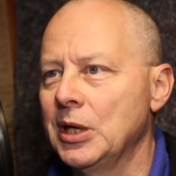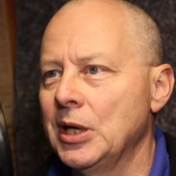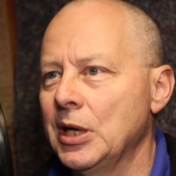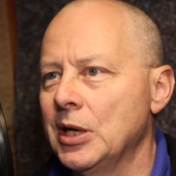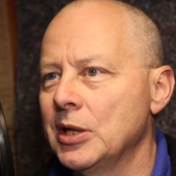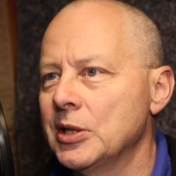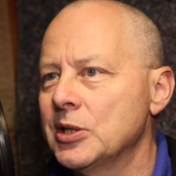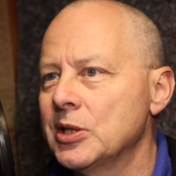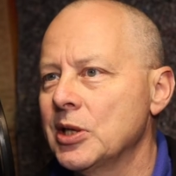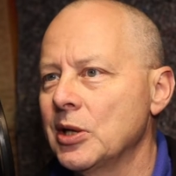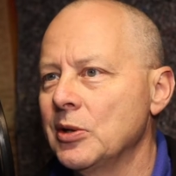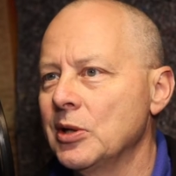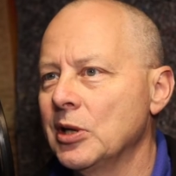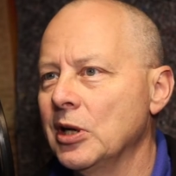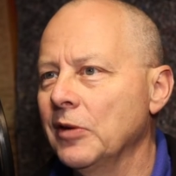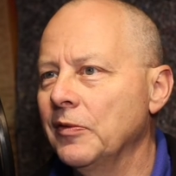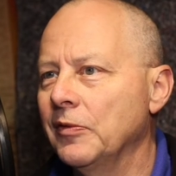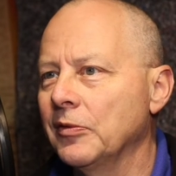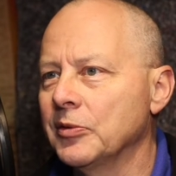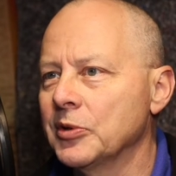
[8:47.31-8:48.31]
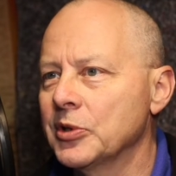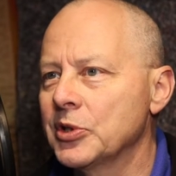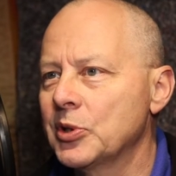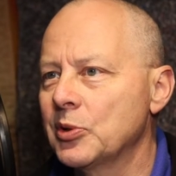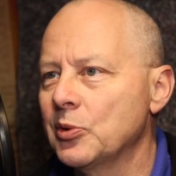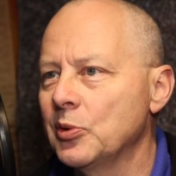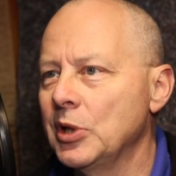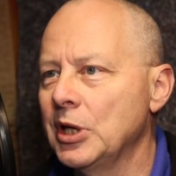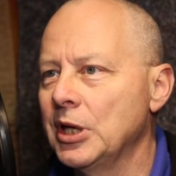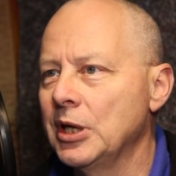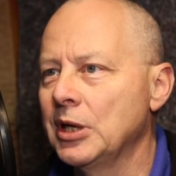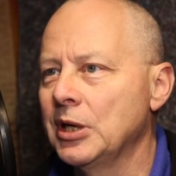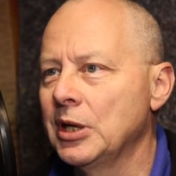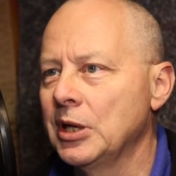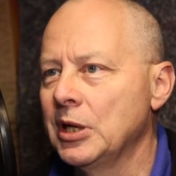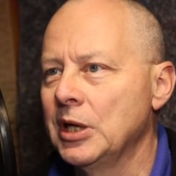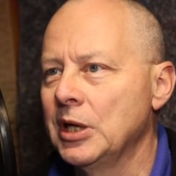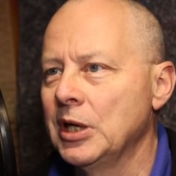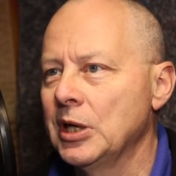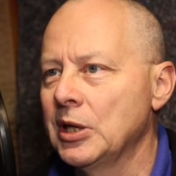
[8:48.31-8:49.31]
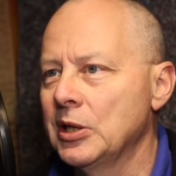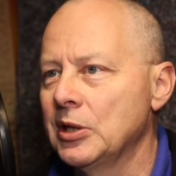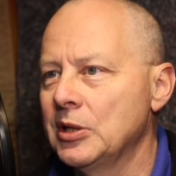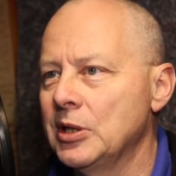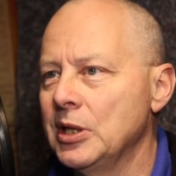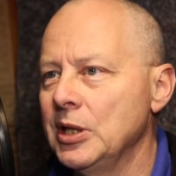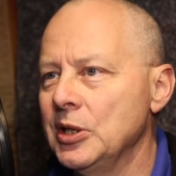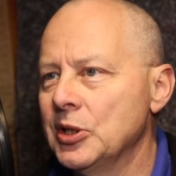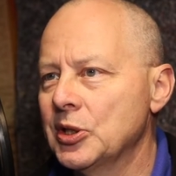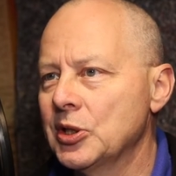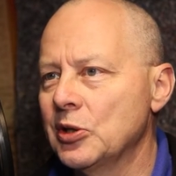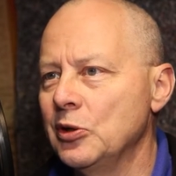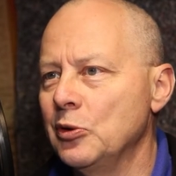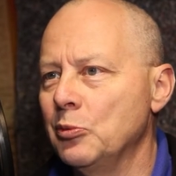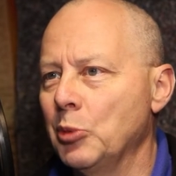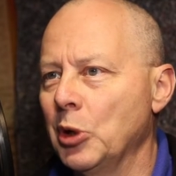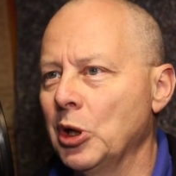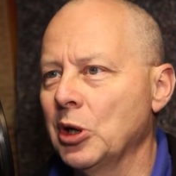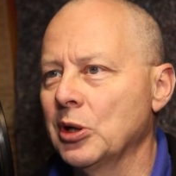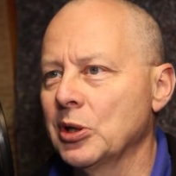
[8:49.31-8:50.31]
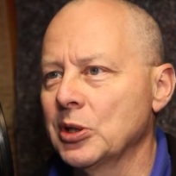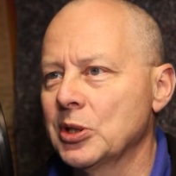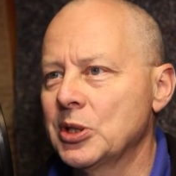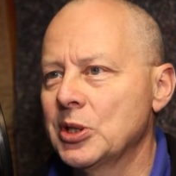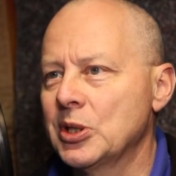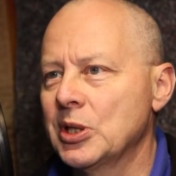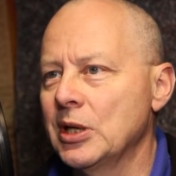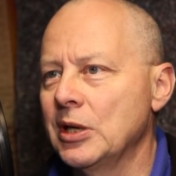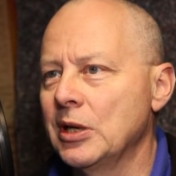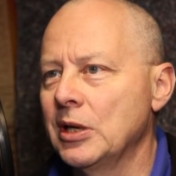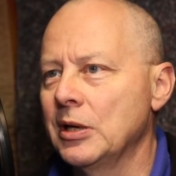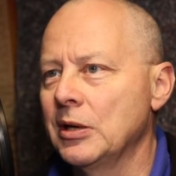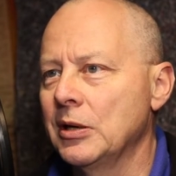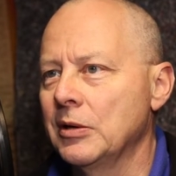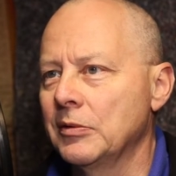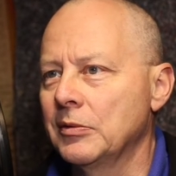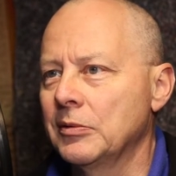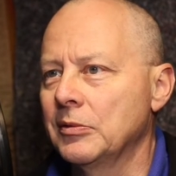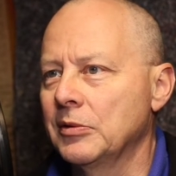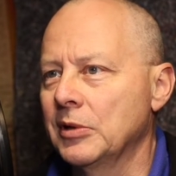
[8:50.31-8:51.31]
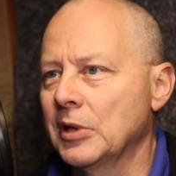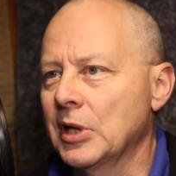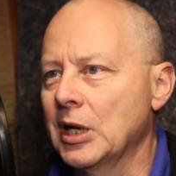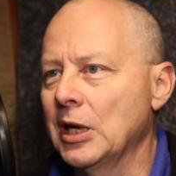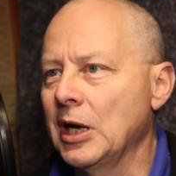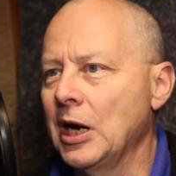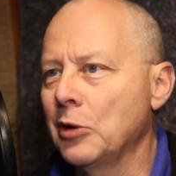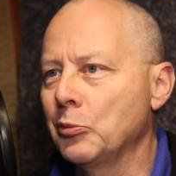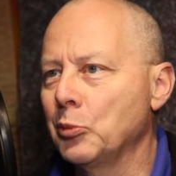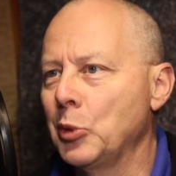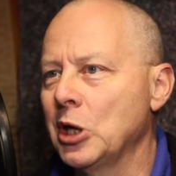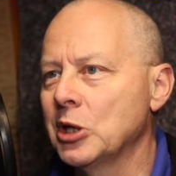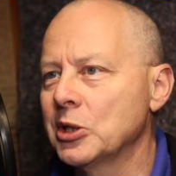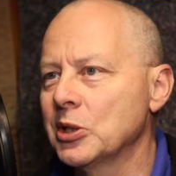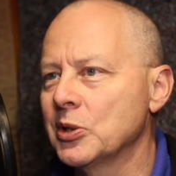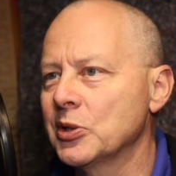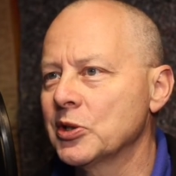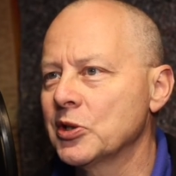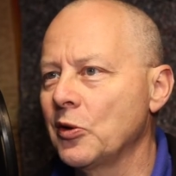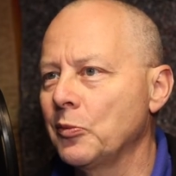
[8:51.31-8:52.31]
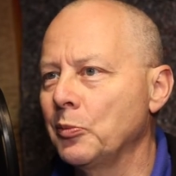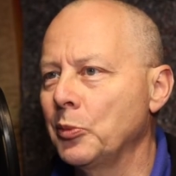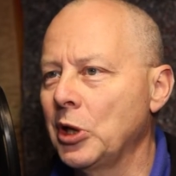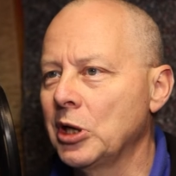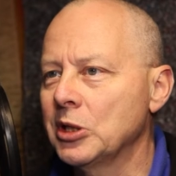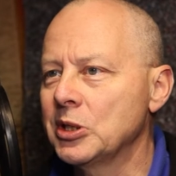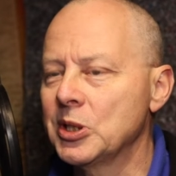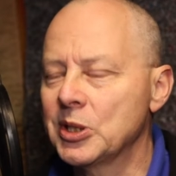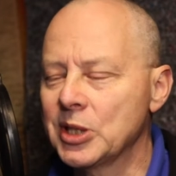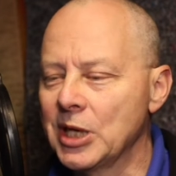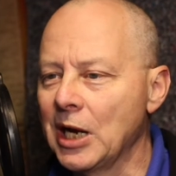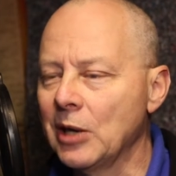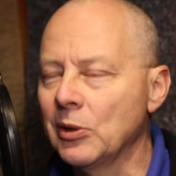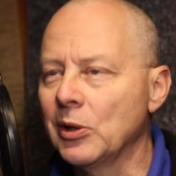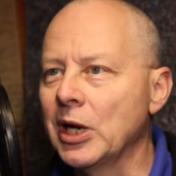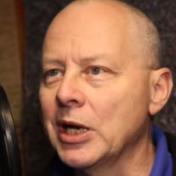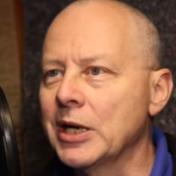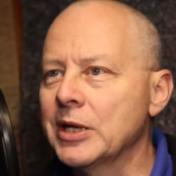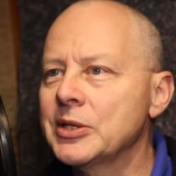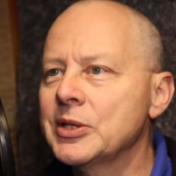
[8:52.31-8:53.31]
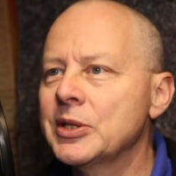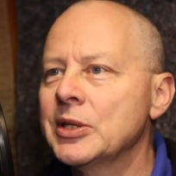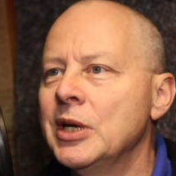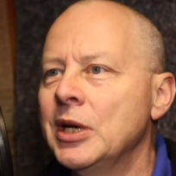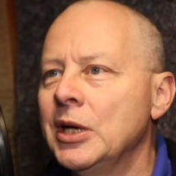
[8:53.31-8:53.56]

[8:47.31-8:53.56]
And so the difference between these two parts, the loud part and the soft part, is now less.